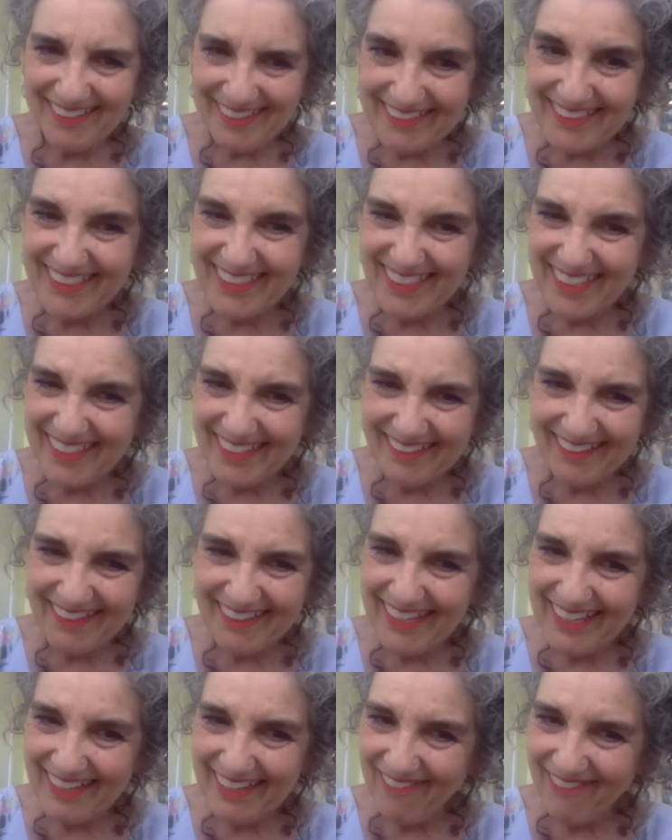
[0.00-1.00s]

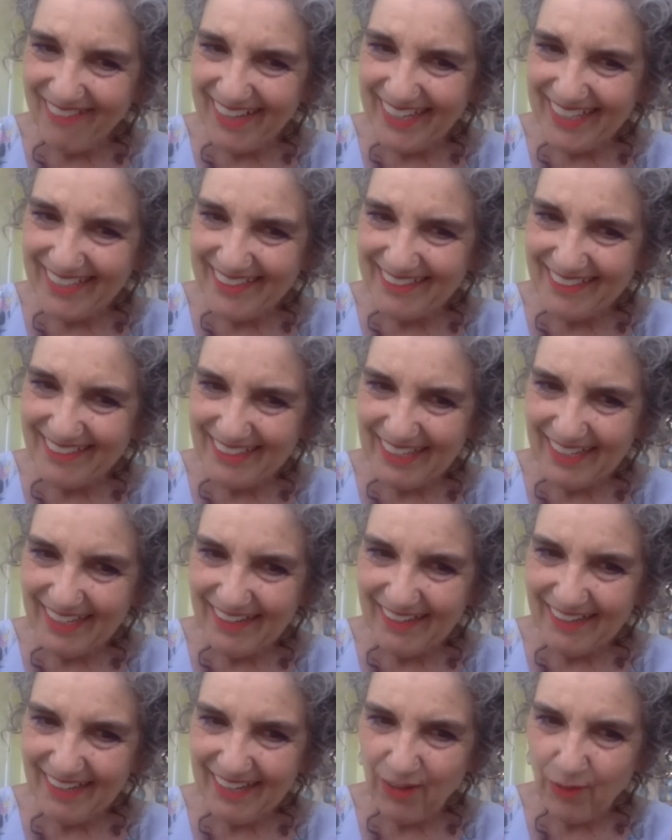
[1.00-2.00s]
articulate in ways that I,
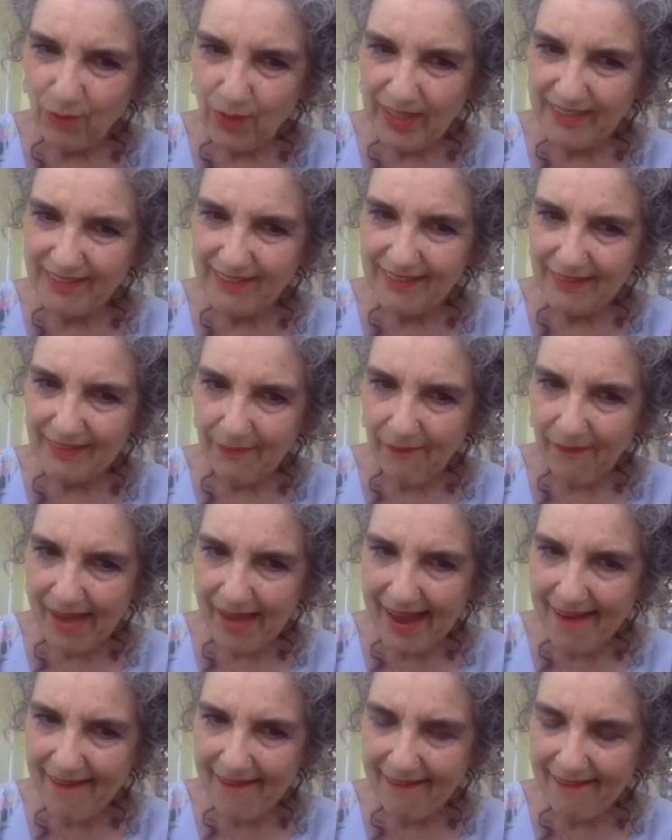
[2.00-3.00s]
I wasn't
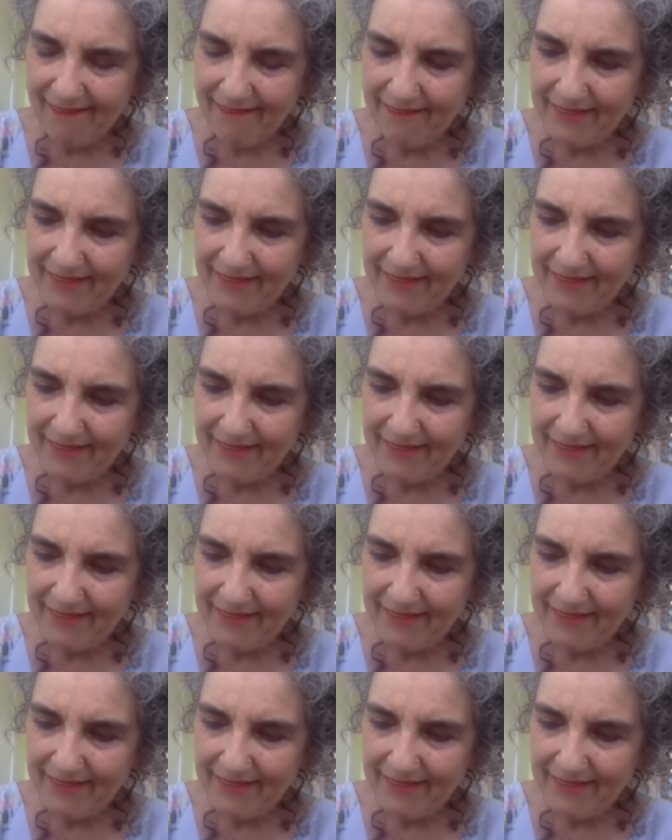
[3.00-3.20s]
aware of.